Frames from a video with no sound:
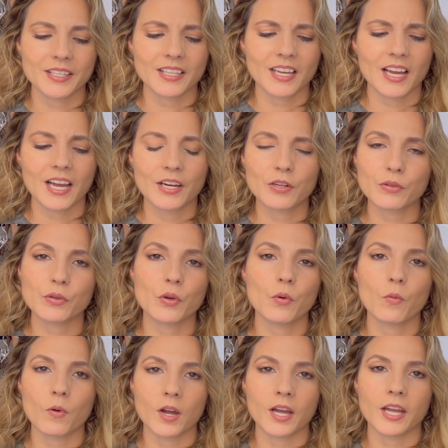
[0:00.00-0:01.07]
I don't know
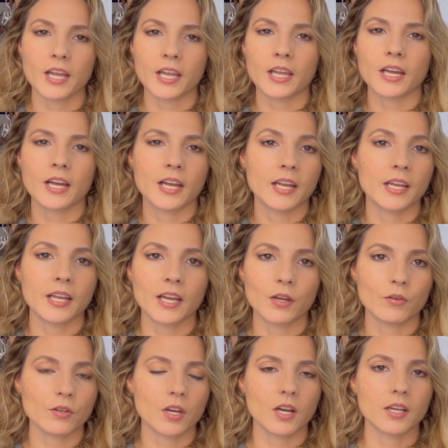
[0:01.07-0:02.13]
why I
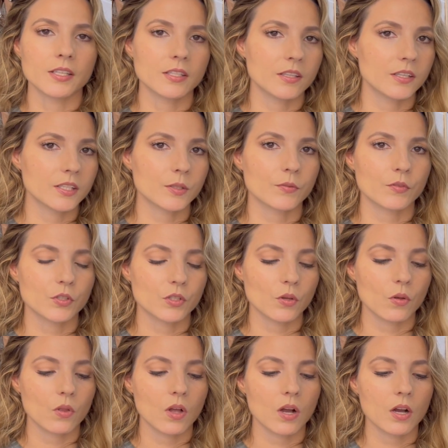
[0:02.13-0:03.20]
held on to this for so
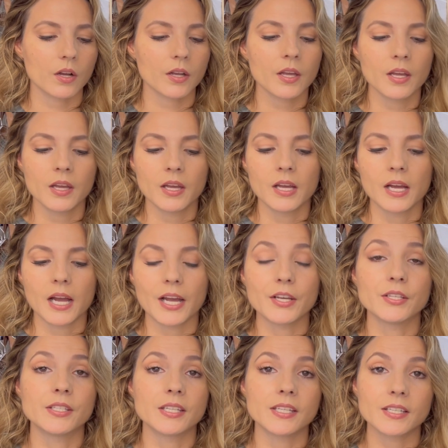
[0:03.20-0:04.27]
long. I
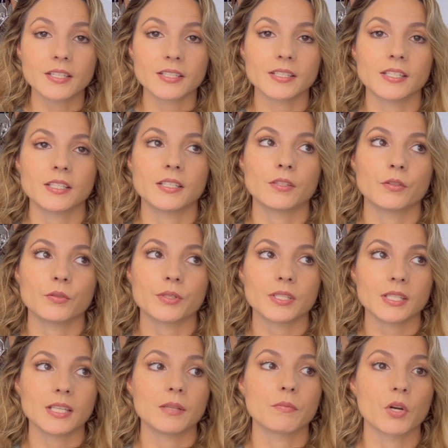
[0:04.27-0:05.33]
did
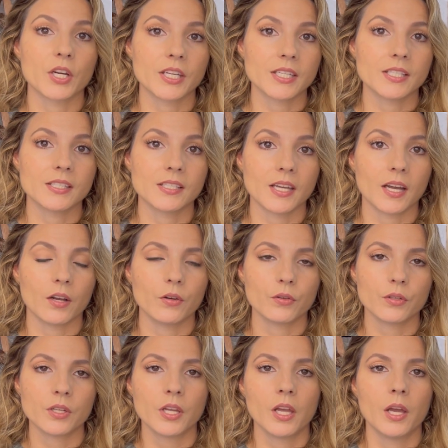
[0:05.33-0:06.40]
continuously mark it down,
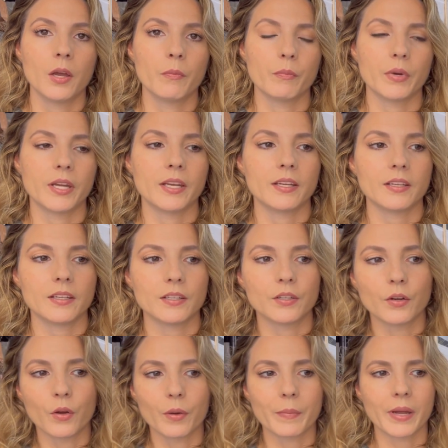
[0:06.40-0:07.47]
but in
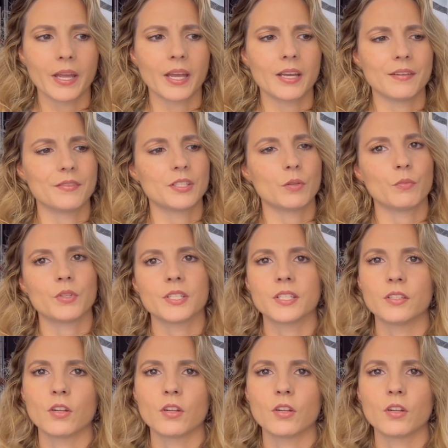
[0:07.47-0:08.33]
my head, if someone sent an